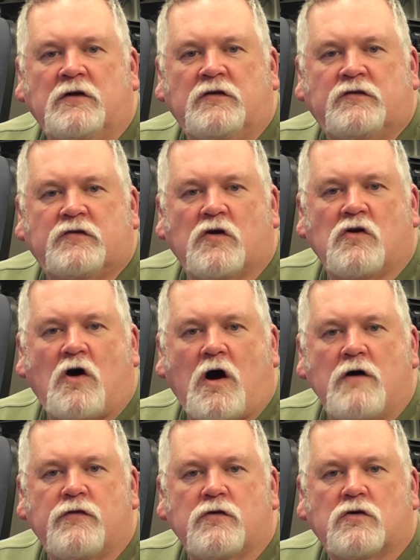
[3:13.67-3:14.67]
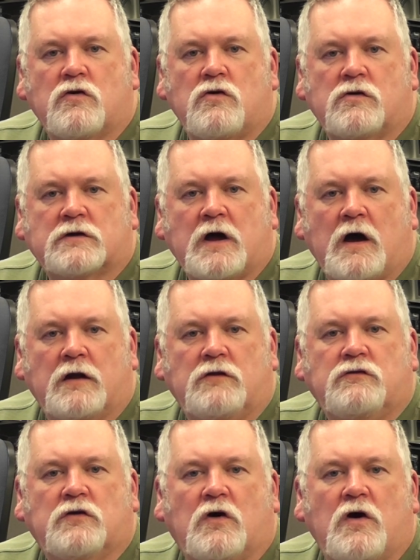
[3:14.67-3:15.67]
Sir Arthur
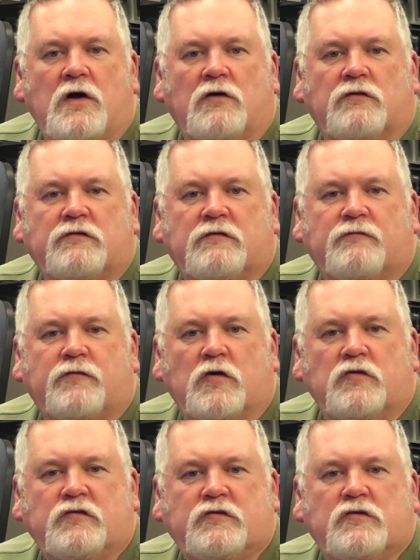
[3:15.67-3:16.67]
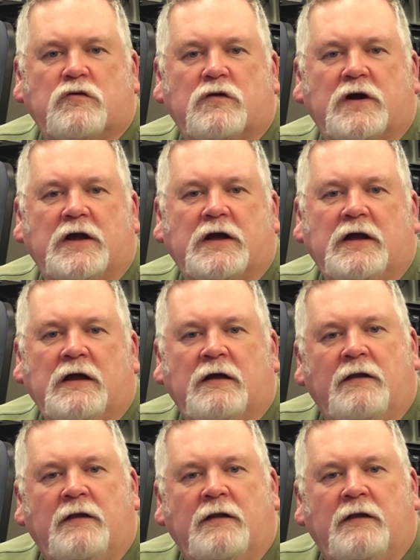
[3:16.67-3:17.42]
Conan Doyle's first story